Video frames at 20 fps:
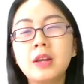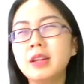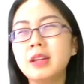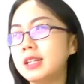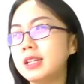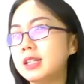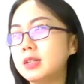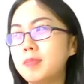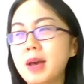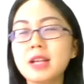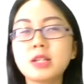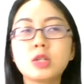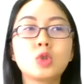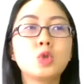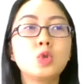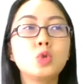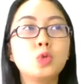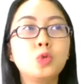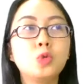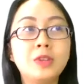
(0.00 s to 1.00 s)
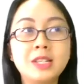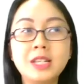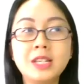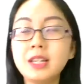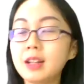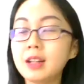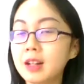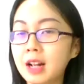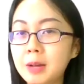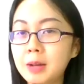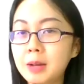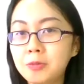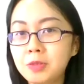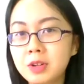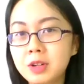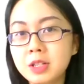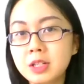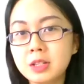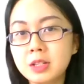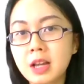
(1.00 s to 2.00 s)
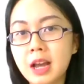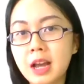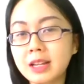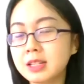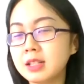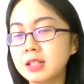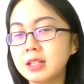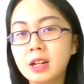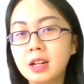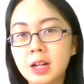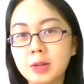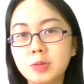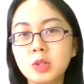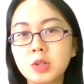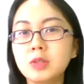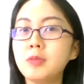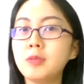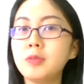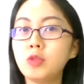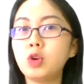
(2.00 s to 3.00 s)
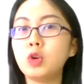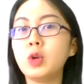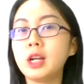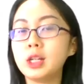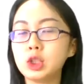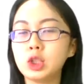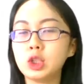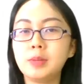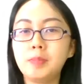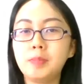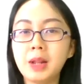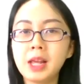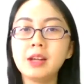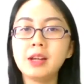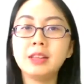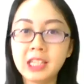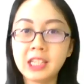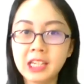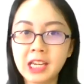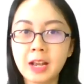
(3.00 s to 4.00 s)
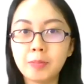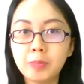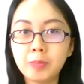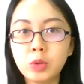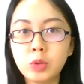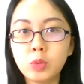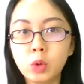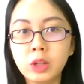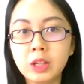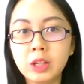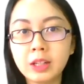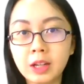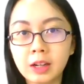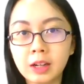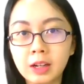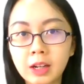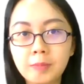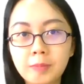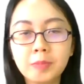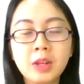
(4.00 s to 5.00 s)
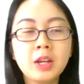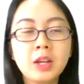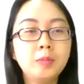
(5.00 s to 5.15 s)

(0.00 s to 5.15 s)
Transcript: It's best to visit the club first, external clubs first, before you actually play a TMD role in their club,